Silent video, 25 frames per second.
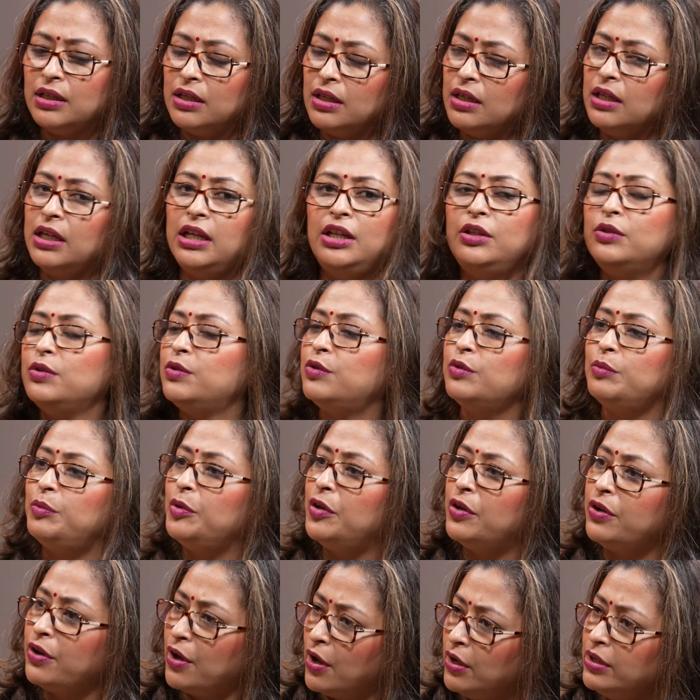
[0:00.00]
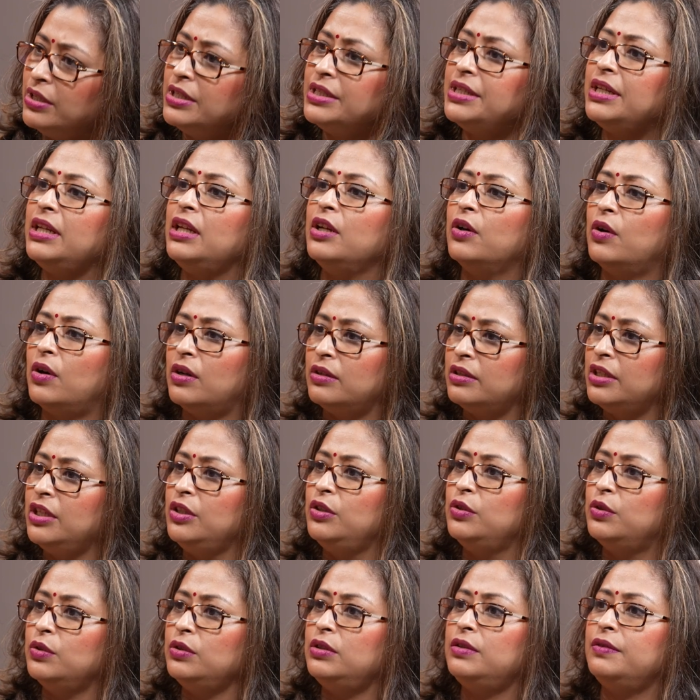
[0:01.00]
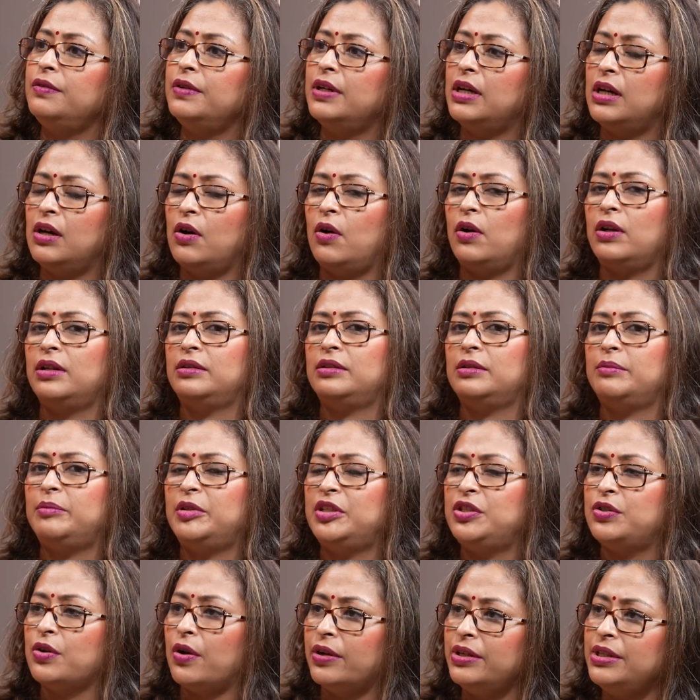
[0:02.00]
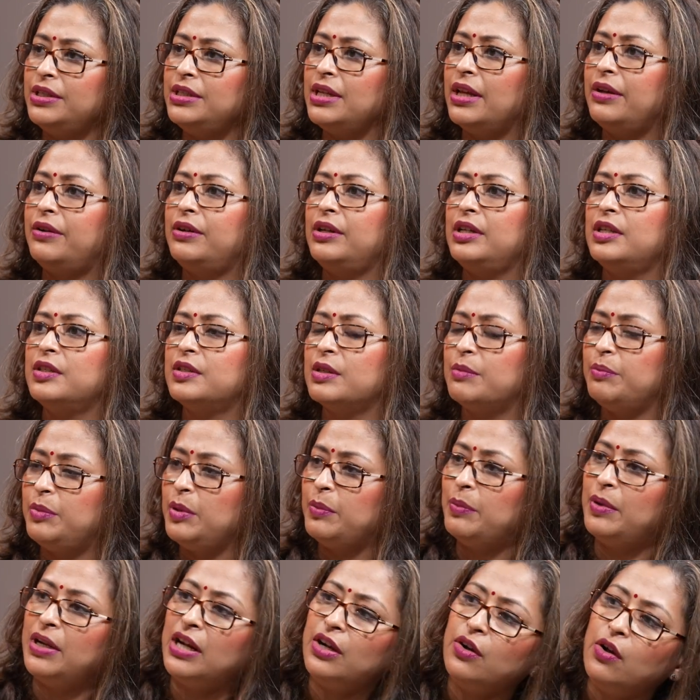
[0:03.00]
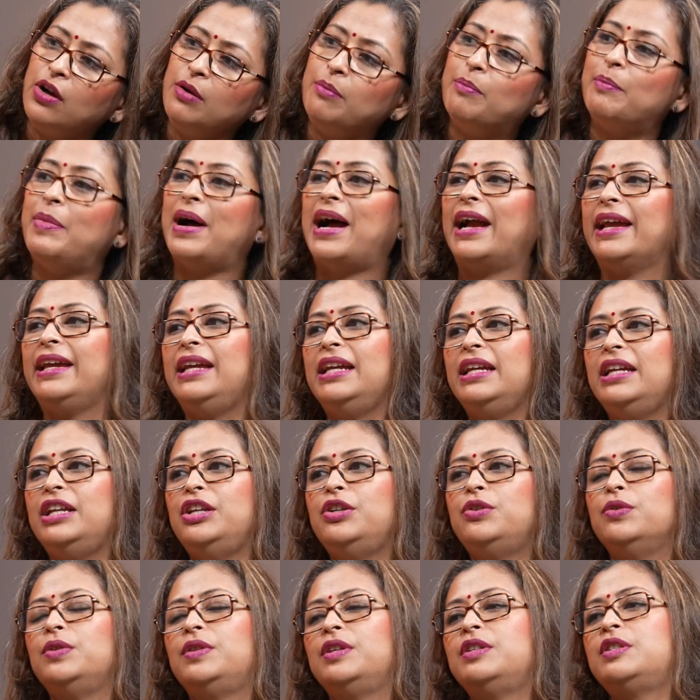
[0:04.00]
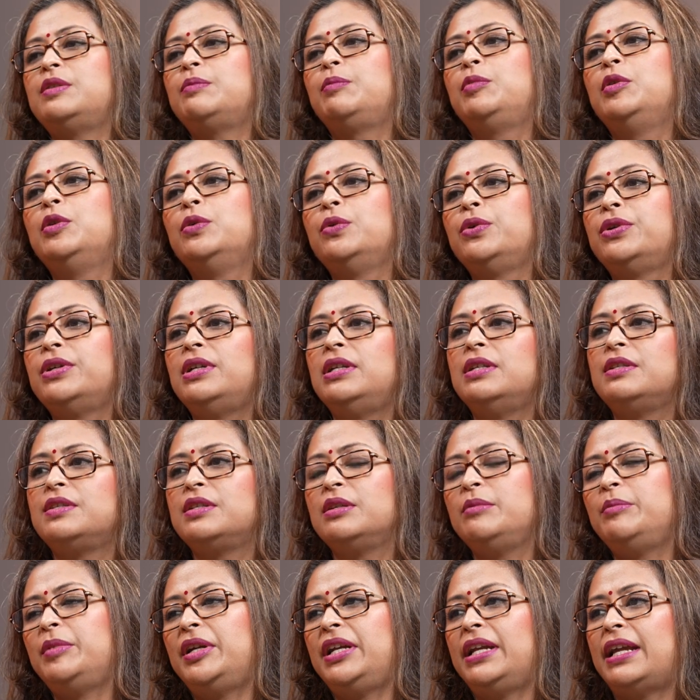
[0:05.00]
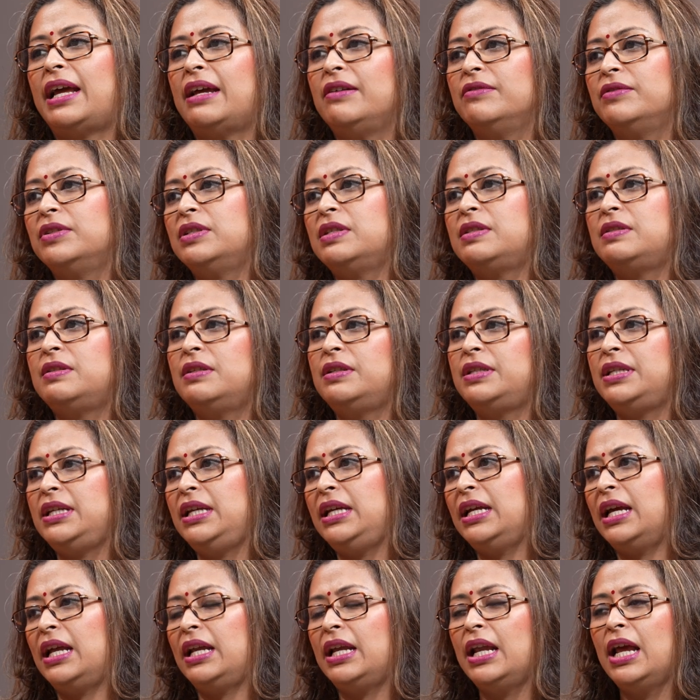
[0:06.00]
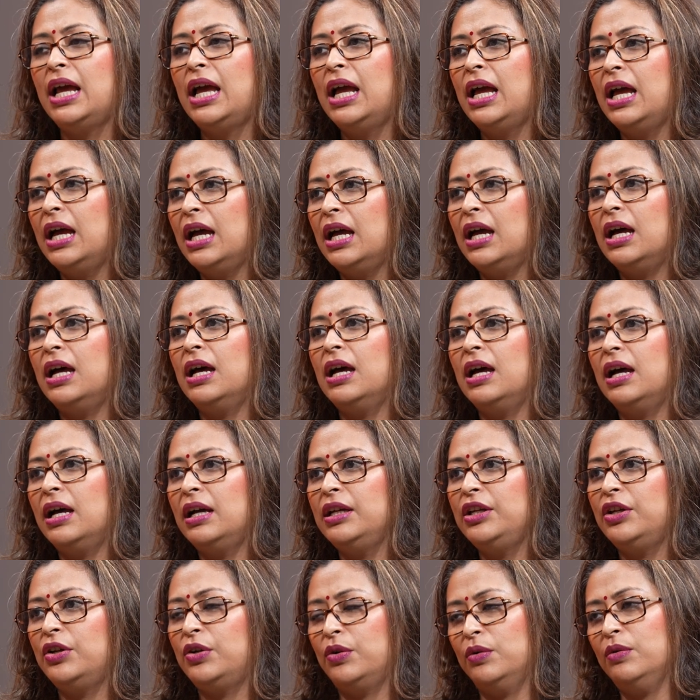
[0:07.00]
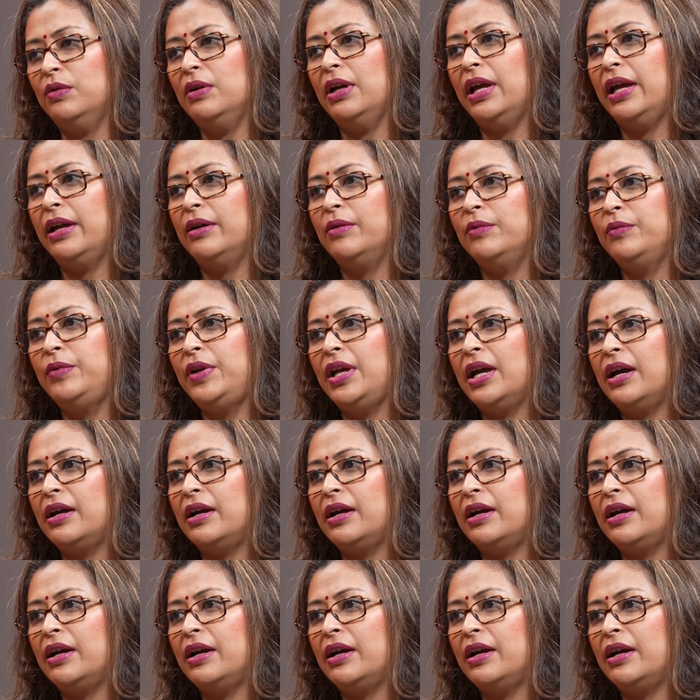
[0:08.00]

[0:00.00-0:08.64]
Hindu superiority or Hindutva or the majoritarianism. People are not buying into this pluralism and diversity and we